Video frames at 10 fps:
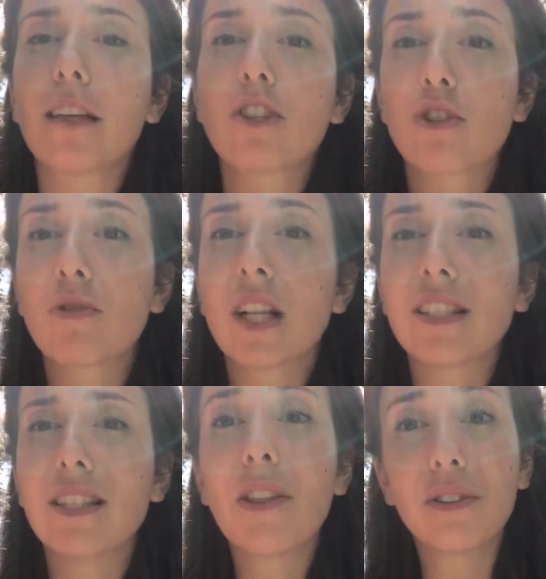And I just
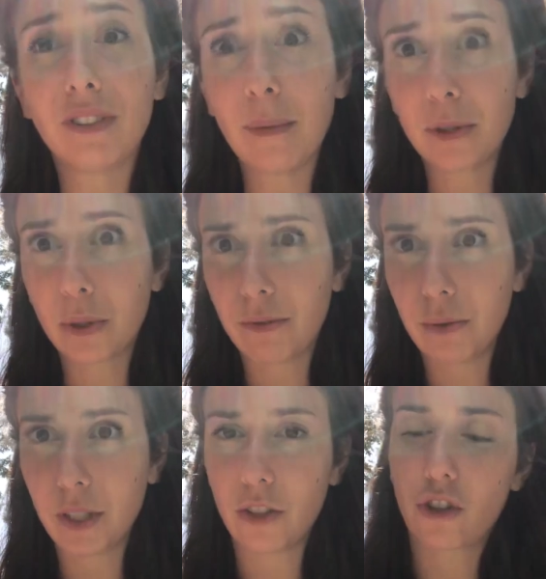realized another inflammatory
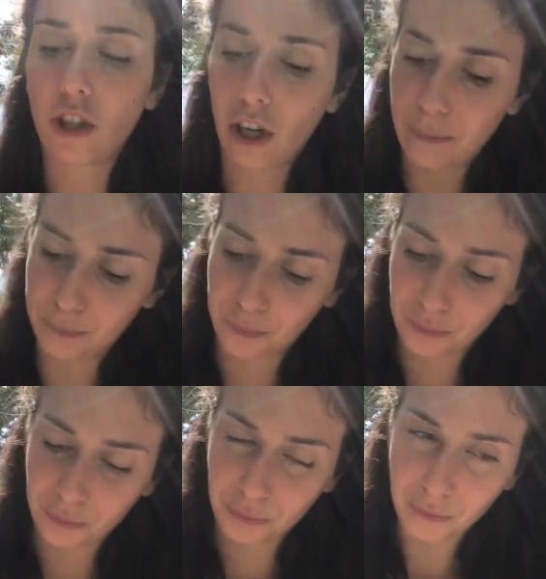food is sugar,
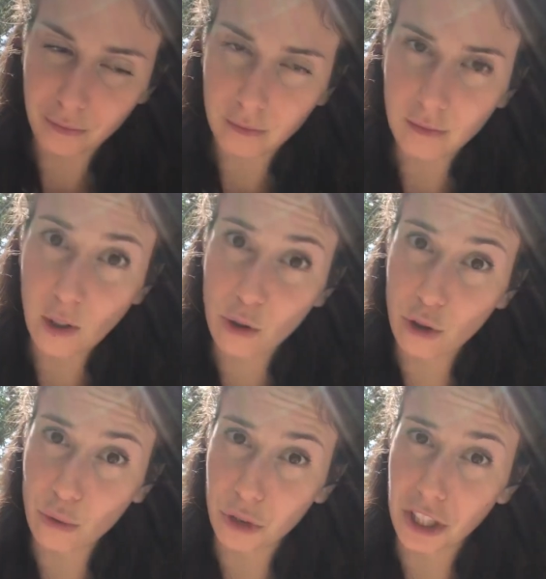which
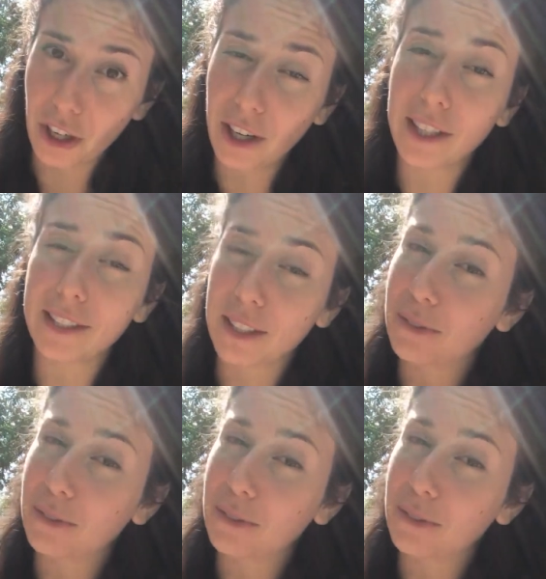is really hard